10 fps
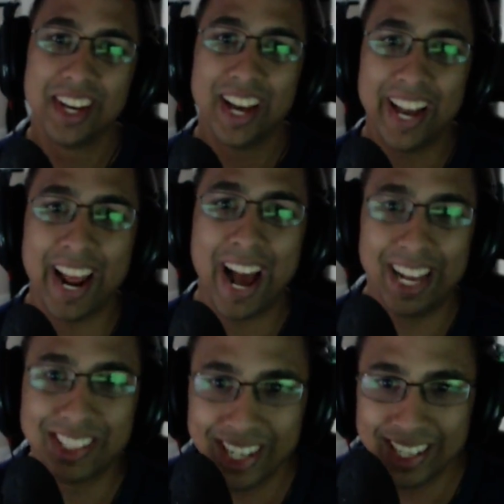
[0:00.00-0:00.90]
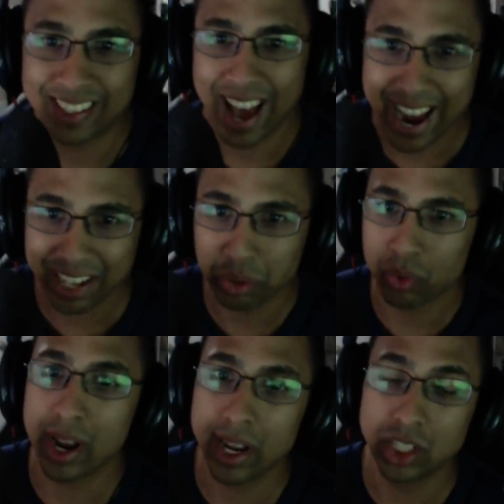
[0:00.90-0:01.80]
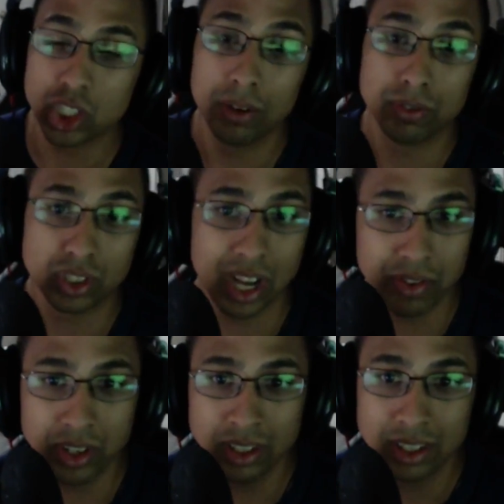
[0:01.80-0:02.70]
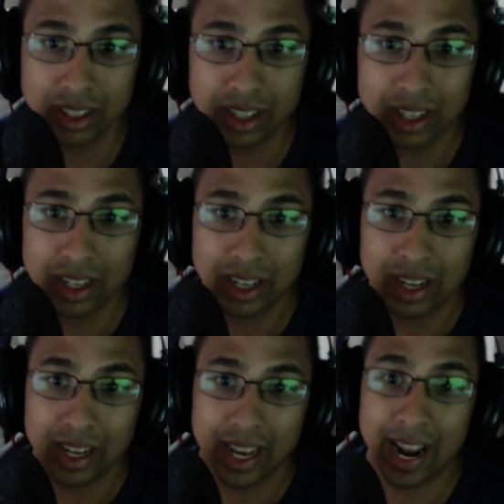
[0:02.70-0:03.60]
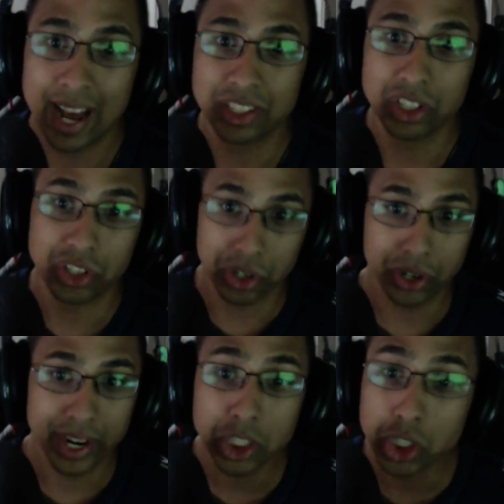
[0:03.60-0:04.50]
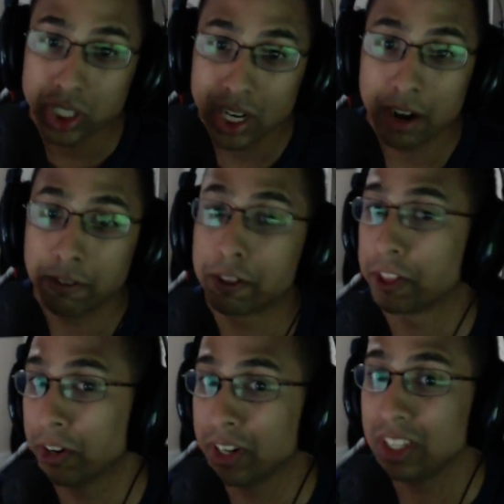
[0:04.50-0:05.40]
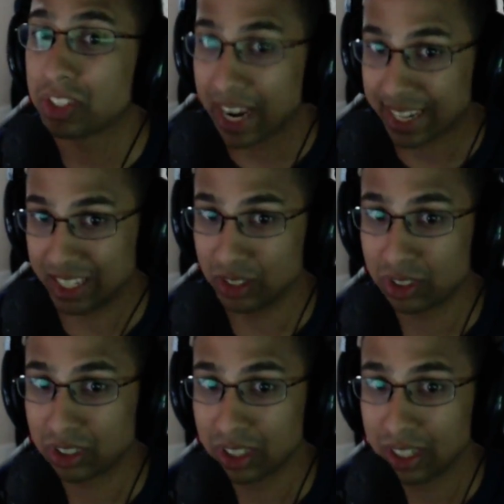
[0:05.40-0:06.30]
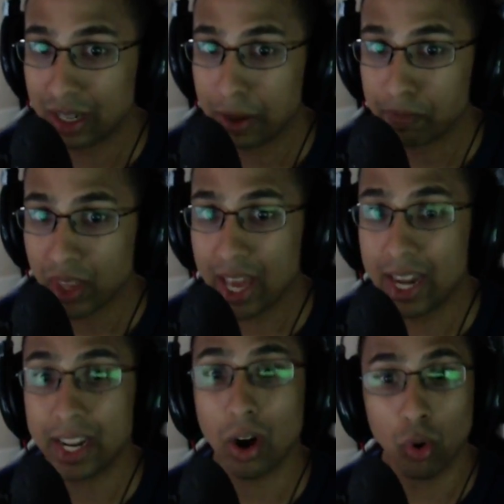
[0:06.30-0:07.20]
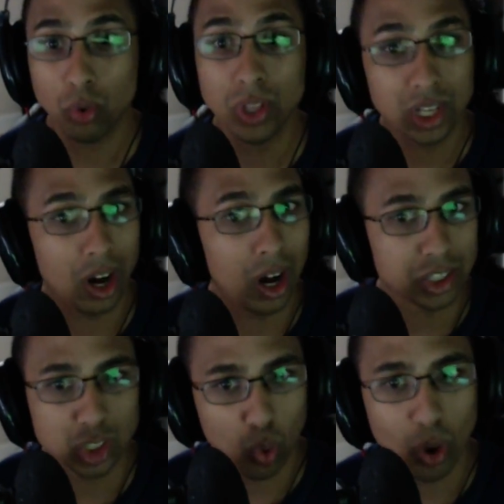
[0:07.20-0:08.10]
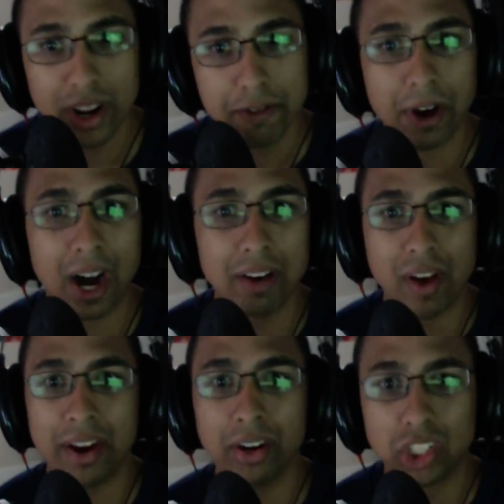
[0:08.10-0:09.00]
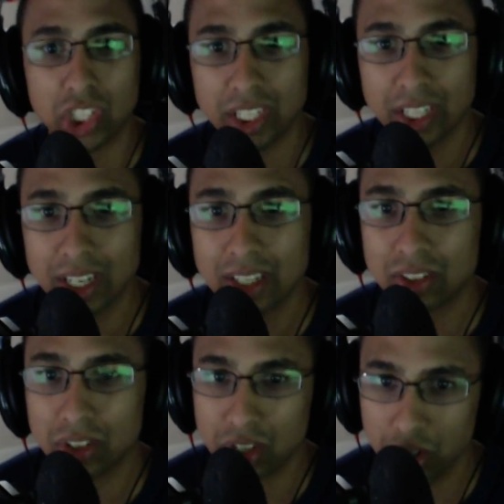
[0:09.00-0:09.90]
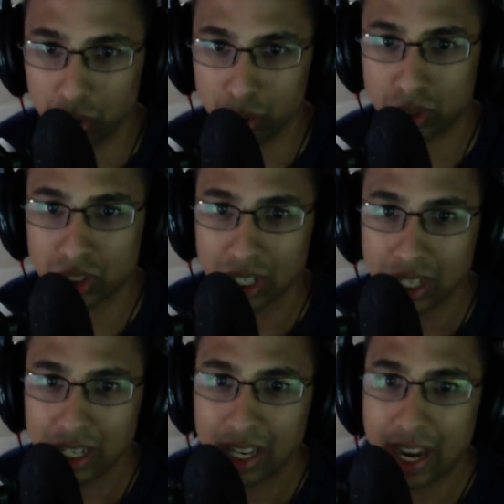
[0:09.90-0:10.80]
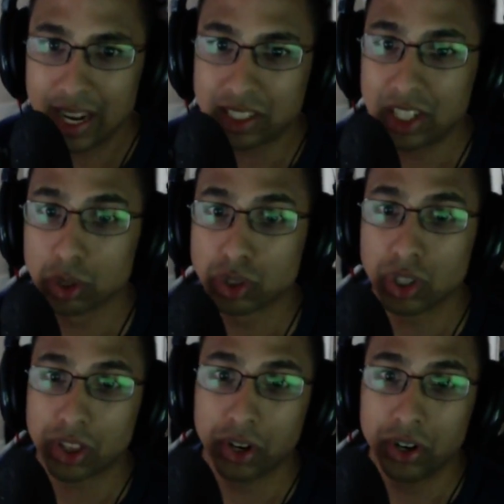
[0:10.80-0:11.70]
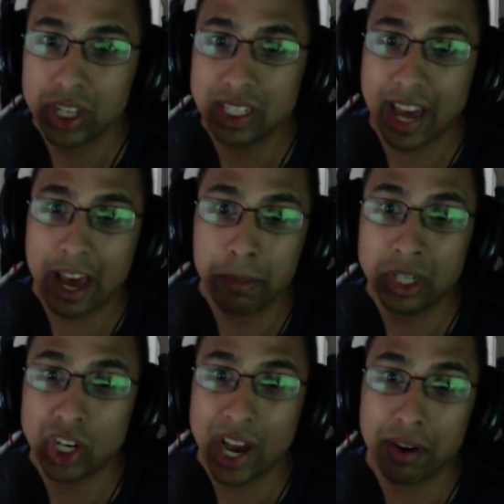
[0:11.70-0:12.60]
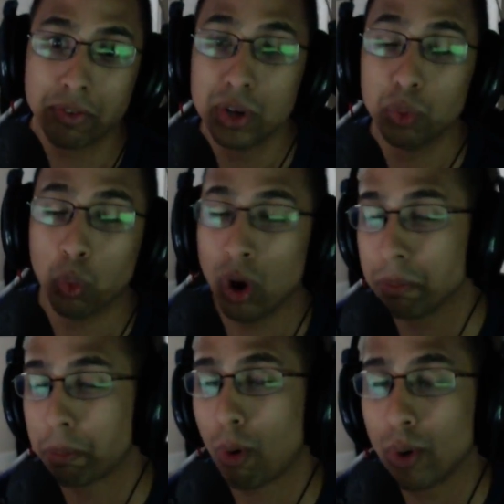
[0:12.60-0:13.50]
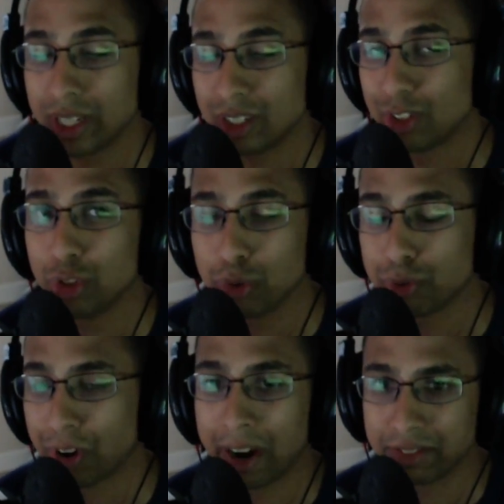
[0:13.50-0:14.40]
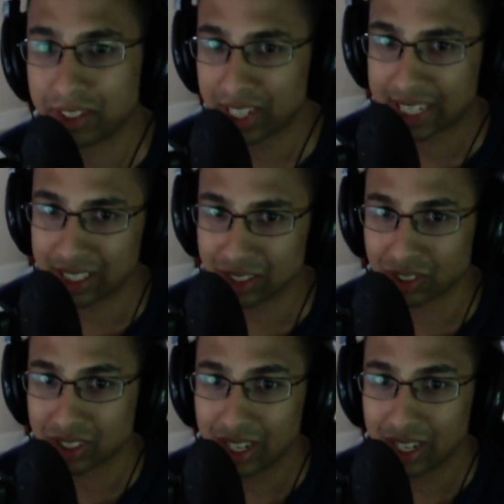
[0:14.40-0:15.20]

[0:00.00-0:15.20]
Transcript: It has an attack range of 7. It has a duration of 30 seconds, and it only costs 25 energy to use. It deals 30 damage every 1.25 seconds.